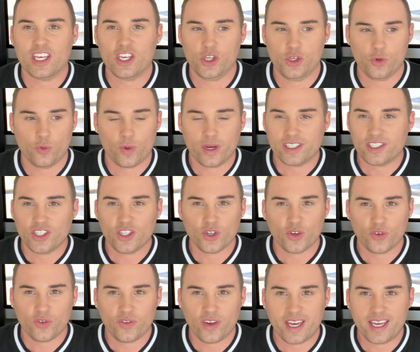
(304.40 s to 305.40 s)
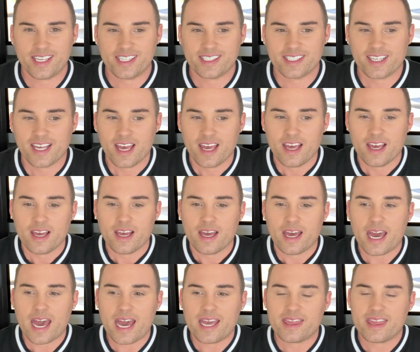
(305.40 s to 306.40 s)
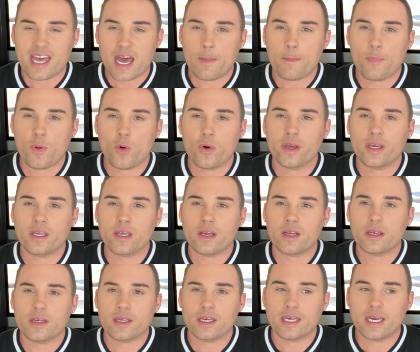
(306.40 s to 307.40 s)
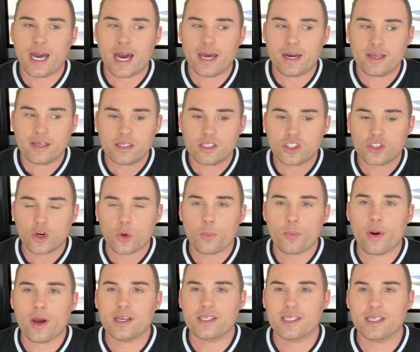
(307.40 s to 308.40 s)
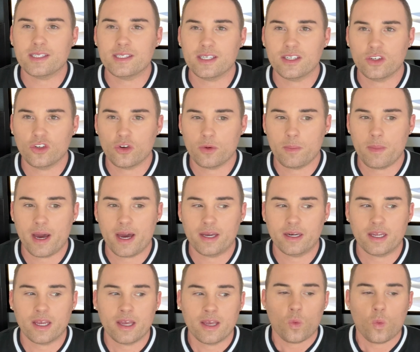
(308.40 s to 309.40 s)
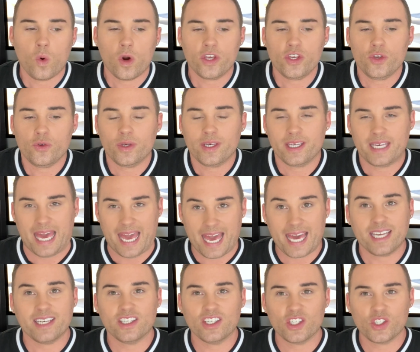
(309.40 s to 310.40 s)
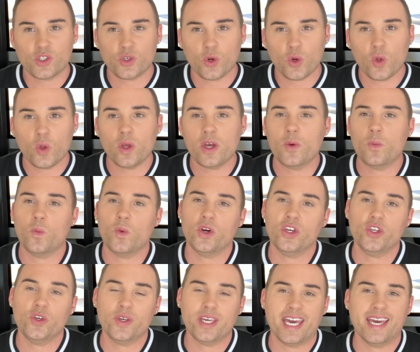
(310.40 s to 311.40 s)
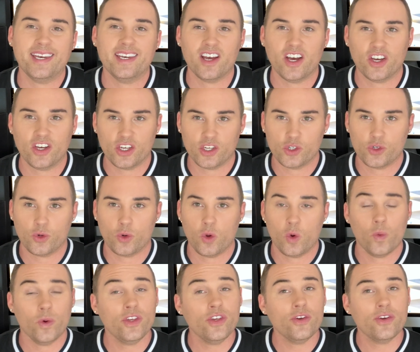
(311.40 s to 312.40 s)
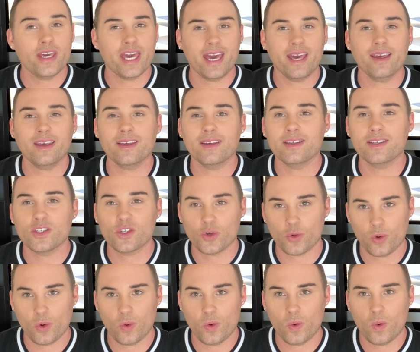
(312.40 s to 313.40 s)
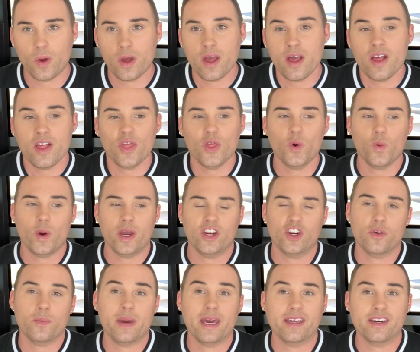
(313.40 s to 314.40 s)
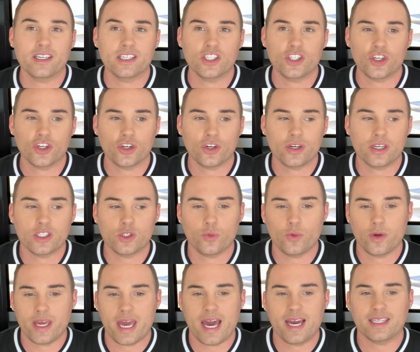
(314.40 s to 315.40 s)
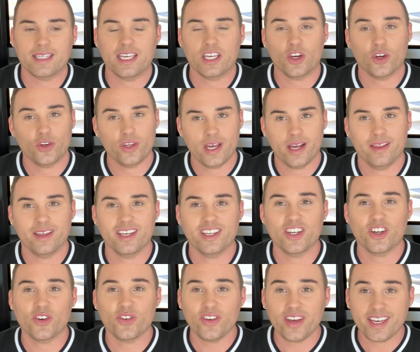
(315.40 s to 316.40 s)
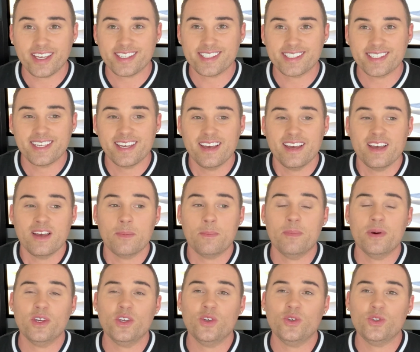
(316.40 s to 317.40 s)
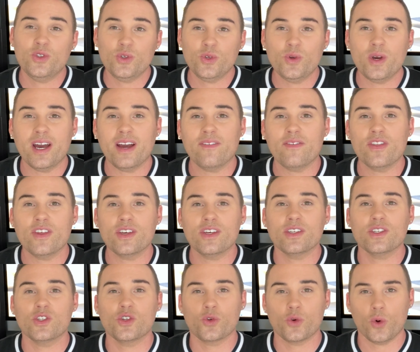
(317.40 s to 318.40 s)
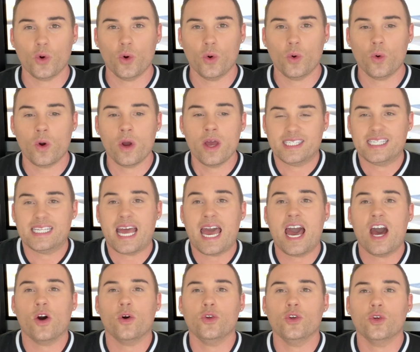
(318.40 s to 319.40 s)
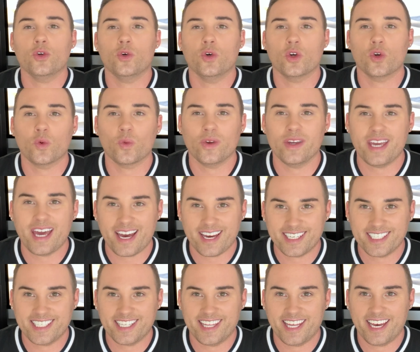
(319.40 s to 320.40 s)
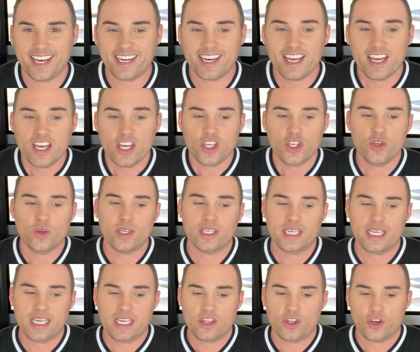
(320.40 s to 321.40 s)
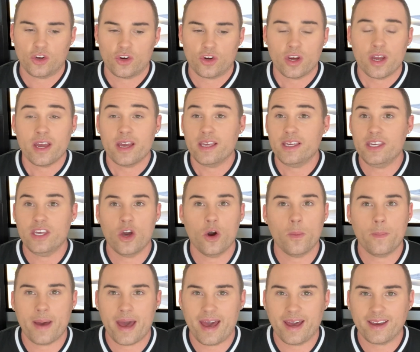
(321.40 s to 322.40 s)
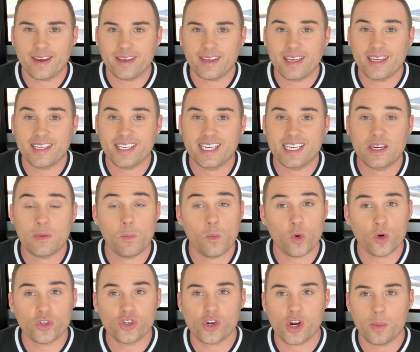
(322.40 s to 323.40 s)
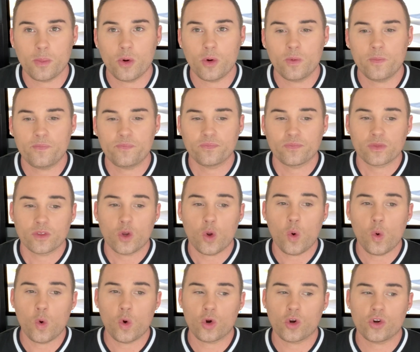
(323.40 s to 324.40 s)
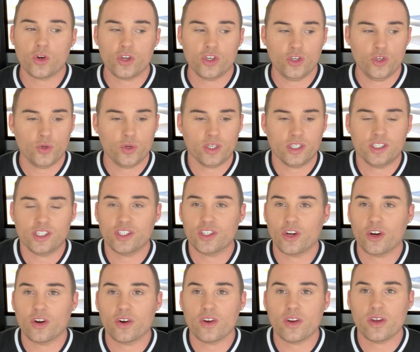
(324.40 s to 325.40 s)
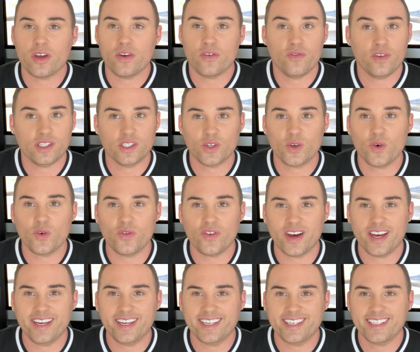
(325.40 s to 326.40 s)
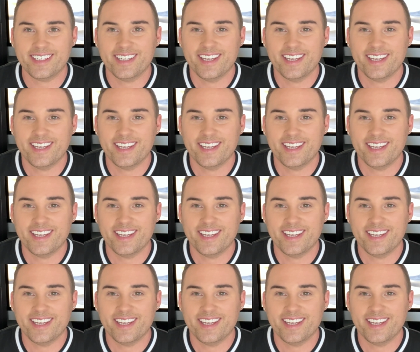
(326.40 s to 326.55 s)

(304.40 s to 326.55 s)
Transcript: at you right to your face. At that point, kind of start processing in your mind what you can control and what you cannot control. Well, you can't control the way your manager is reacting or yelling in your face, but you do have the control how you're going to react to that. You can either yell back and get in more trouble, or you could start a physical fight,